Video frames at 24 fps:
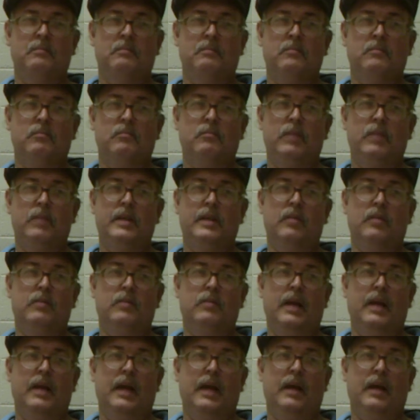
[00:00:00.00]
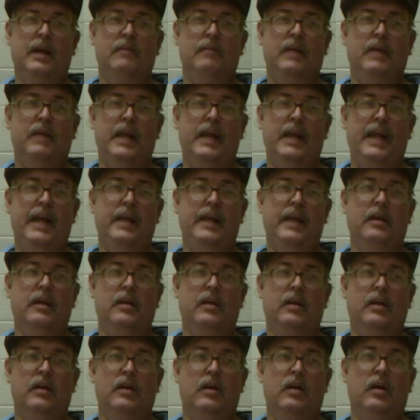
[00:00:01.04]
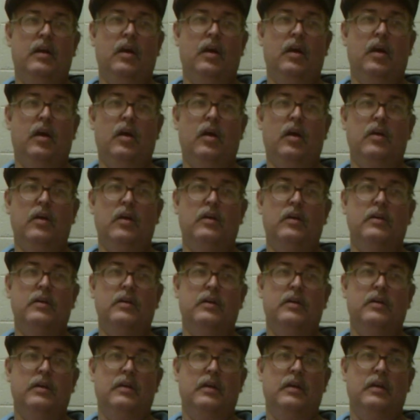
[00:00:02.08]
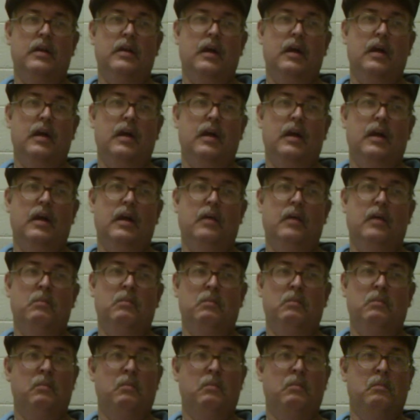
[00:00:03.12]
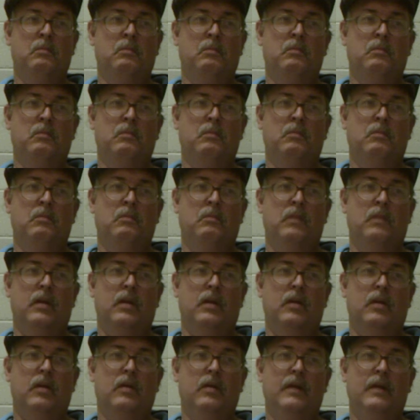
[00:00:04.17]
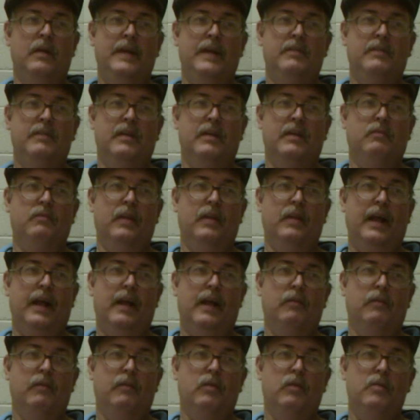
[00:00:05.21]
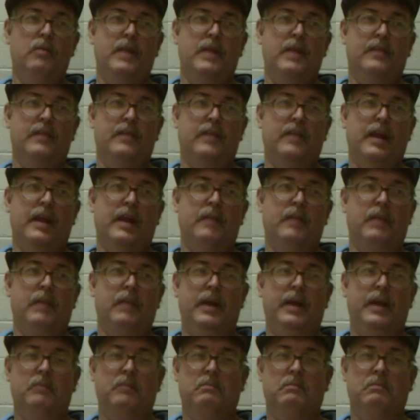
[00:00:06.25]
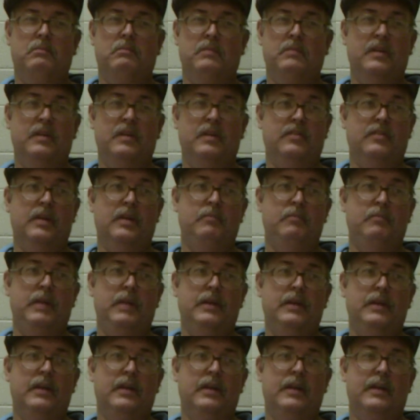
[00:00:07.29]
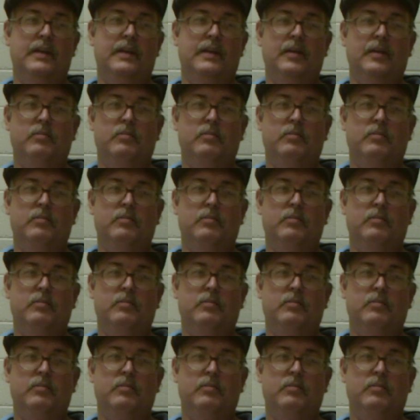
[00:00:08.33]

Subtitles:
We don't have a horror or even a romance anime. There's none being done there.